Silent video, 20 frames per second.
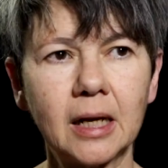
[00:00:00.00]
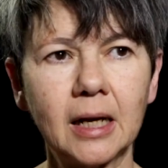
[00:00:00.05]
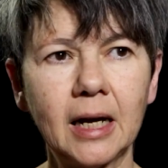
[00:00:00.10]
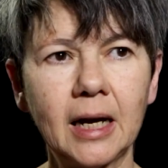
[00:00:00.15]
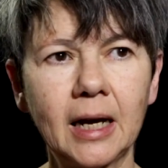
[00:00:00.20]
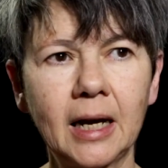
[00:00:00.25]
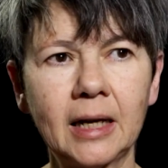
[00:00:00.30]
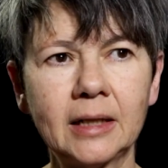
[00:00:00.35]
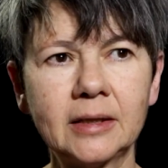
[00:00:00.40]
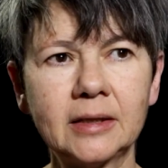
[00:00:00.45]

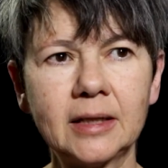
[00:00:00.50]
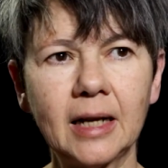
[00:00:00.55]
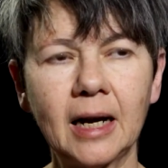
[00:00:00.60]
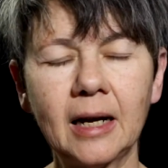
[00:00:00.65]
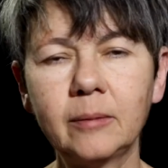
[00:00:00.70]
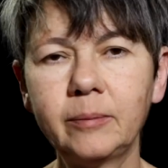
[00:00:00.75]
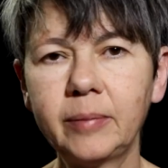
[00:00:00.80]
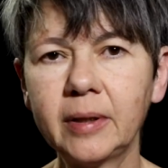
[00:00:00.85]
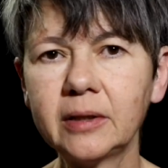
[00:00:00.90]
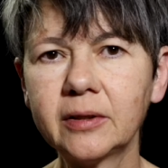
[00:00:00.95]
and
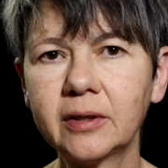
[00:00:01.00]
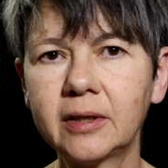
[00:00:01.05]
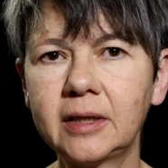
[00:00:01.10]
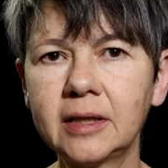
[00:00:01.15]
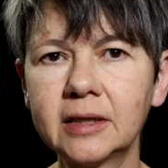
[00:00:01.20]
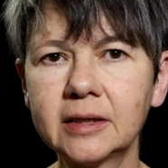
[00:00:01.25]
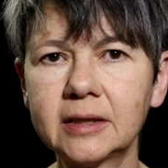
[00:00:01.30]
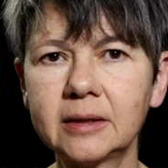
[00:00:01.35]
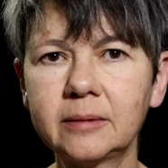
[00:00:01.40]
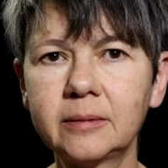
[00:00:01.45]
I built
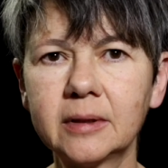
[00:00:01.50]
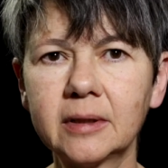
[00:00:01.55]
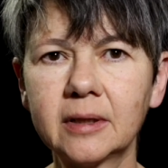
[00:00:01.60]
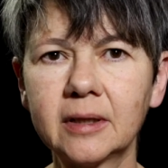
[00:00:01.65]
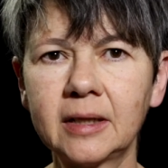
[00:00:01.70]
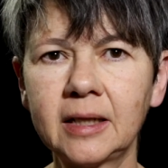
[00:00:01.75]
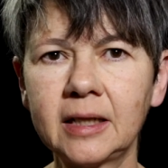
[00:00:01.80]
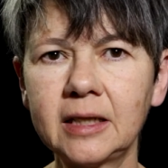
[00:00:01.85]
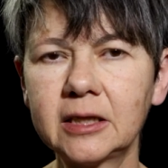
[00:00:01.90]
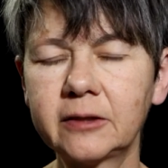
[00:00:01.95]

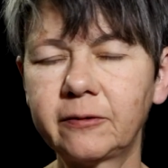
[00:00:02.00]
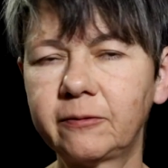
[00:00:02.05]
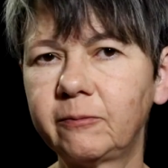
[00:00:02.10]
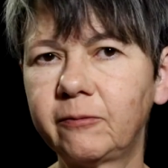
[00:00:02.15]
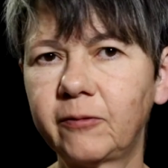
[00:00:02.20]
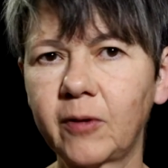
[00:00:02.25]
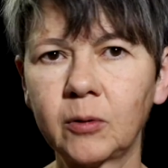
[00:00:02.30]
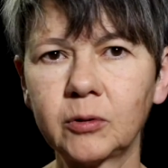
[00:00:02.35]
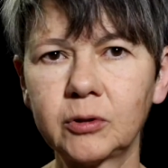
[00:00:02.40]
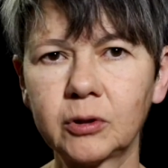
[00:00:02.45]
these
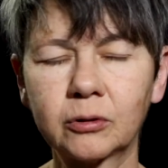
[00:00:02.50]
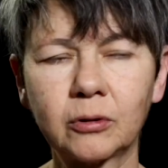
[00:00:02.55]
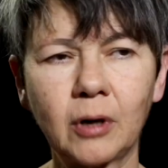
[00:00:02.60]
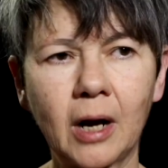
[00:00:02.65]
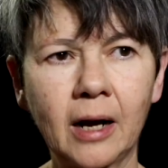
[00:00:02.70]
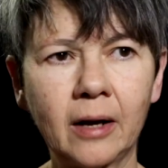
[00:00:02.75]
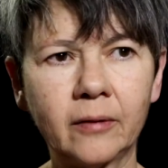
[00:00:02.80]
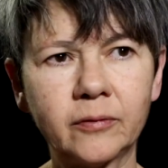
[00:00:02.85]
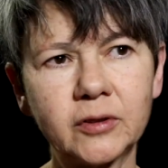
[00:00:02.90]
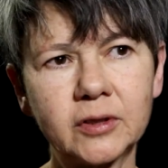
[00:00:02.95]

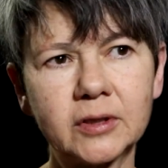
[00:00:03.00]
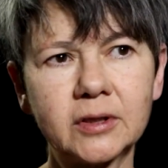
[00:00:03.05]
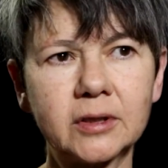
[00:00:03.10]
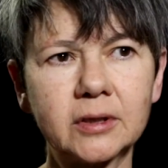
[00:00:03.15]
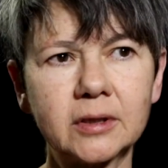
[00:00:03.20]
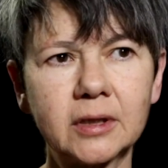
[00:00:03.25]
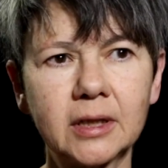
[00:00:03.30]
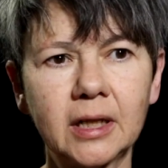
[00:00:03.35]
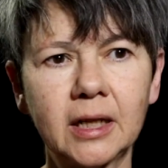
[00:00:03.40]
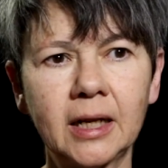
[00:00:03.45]

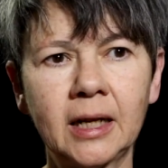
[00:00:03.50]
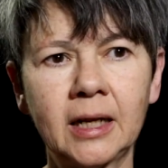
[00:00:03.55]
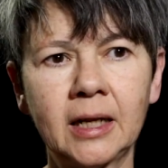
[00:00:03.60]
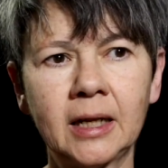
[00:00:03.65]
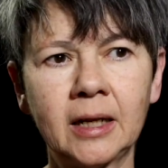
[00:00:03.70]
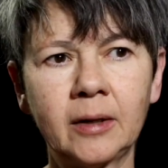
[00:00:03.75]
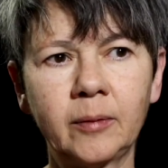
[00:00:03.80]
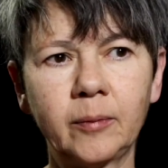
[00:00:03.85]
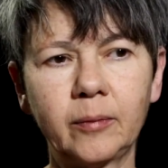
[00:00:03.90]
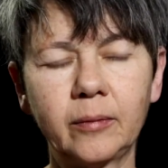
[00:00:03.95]
photographs.
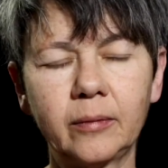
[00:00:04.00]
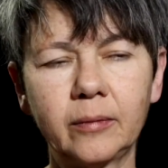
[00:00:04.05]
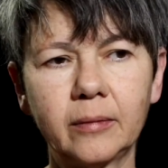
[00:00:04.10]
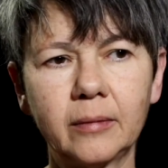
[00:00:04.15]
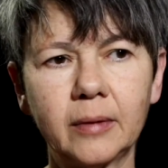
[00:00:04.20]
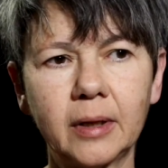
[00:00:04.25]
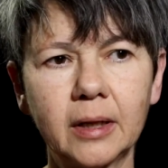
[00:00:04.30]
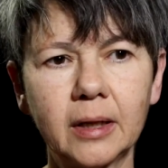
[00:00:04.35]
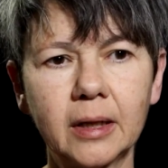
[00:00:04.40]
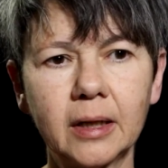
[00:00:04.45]

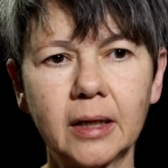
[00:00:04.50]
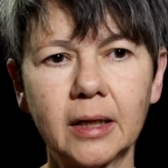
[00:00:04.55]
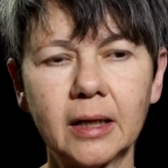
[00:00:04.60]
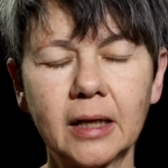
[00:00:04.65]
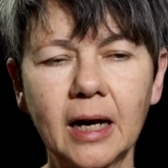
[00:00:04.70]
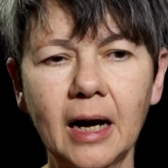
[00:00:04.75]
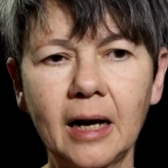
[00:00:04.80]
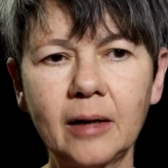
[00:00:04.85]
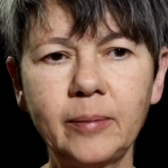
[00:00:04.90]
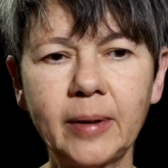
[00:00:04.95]

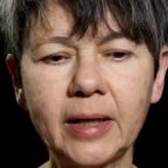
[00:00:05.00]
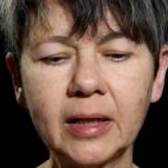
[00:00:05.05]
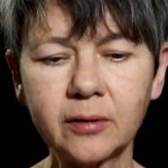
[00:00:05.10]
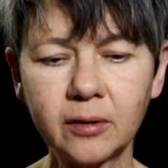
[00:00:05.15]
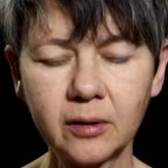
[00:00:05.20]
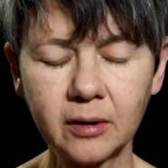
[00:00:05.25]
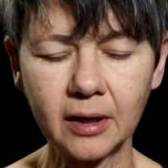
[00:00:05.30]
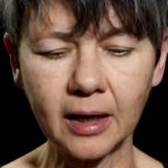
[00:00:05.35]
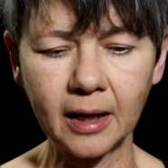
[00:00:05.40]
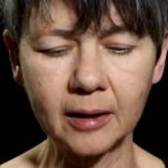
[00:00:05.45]
I build
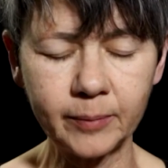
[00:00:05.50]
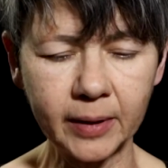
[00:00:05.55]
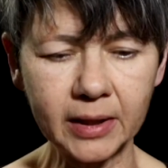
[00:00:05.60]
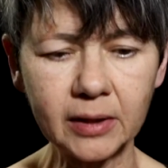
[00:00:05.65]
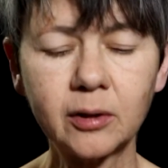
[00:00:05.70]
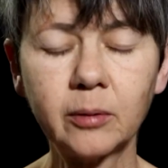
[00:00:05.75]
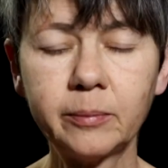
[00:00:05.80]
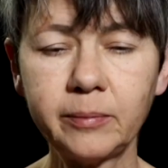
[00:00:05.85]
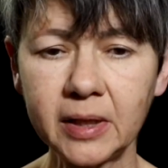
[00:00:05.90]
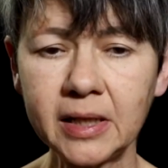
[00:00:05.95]

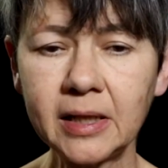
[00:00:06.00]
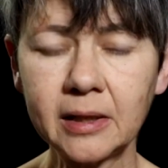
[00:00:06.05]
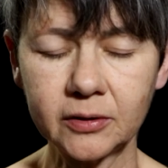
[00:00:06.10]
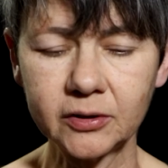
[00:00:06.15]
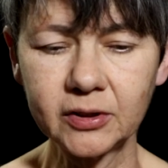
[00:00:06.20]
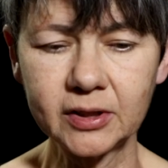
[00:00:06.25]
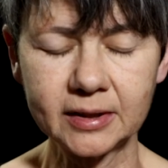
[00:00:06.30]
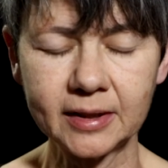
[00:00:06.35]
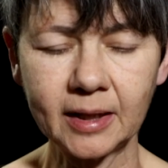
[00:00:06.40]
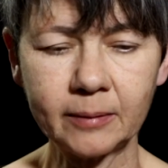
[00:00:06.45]
the
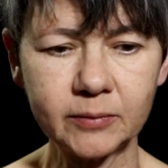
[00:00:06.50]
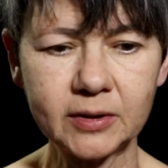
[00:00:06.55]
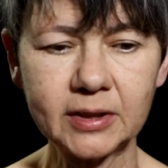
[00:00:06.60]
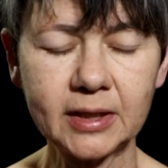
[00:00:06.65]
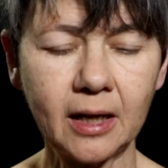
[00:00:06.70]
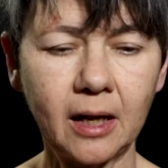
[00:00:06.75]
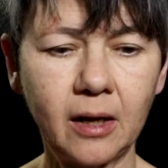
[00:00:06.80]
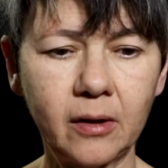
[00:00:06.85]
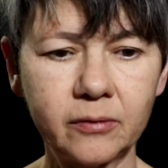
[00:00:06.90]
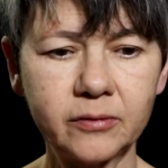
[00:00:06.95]
meals
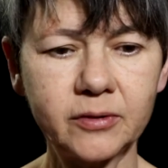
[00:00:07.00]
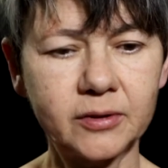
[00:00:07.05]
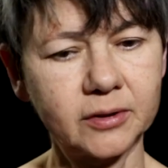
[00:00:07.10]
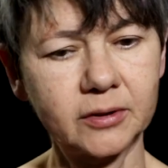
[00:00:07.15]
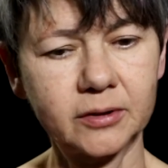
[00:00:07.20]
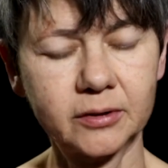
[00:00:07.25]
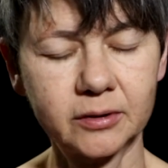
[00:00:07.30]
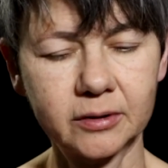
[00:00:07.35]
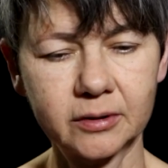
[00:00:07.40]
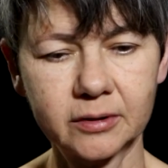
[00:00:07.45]

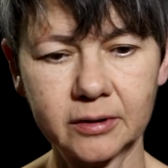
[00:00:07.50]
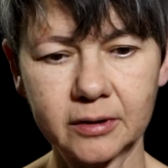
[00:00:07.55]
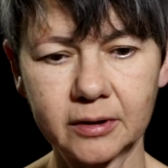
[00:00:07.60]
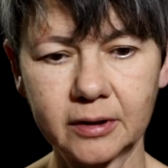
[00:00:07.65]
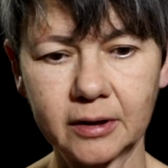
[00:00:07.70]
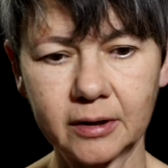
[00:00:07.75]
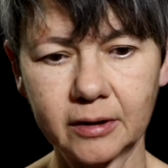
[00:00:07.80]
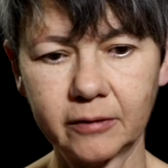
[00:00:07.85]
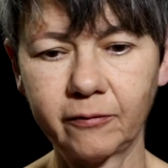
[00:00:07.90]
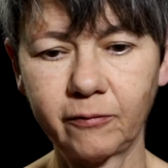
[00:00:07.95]
themselves
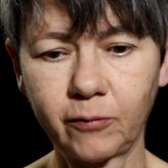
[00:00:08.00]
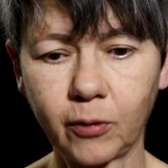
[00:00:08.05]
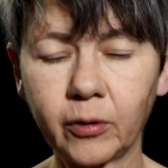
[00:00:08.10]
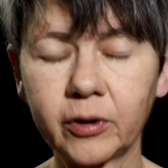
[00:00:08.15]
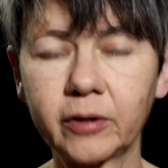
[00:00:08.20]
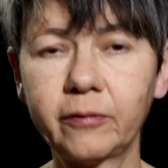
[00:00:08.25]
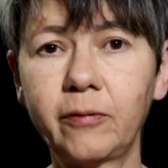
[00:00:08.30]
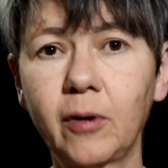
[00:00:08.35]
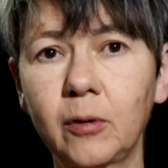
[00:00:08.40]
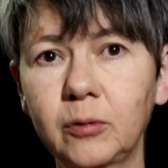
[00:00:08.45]
for
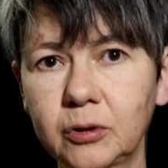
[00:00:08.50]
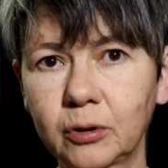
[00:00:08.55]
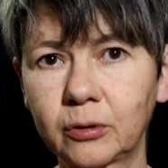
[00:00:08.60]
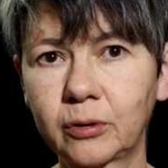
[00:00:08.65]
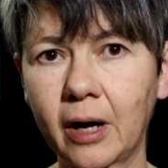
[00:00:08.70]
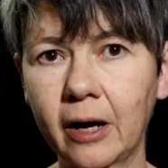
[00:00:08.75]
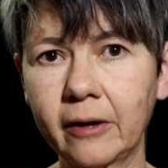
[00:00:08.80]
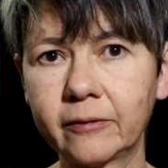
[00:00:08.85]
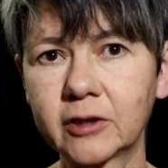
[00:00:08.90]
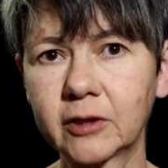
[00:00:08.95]
the
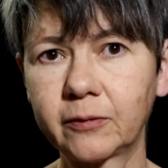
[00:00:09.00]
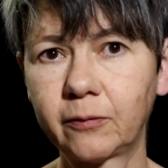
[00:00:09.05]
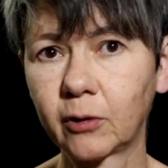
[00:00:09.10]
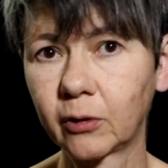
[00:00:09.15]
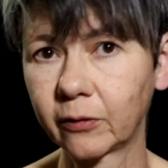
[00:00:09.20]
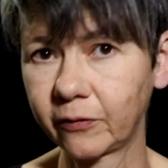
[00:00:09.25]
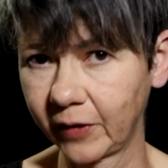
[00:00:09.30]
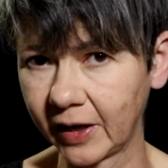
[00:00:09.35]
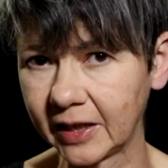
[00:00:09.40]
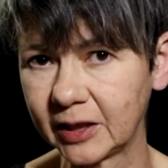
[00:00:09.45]
photographs for
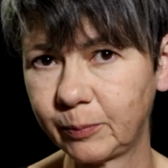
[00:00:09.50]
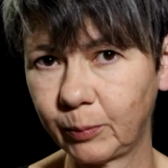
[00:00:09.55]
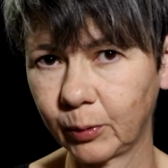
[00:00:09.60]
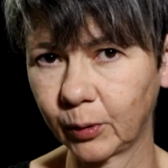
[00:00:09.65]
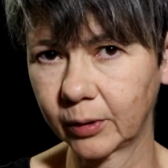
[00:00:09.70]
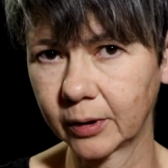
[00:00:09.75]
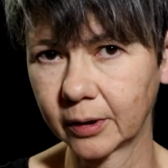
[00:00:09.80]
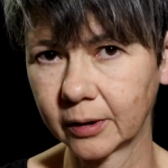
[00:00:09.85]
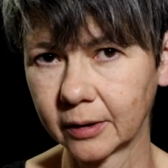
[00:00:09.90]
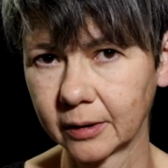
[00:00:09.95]

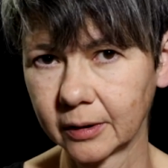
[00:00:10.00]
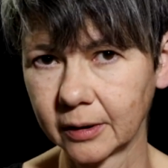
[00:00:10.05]
Facebook.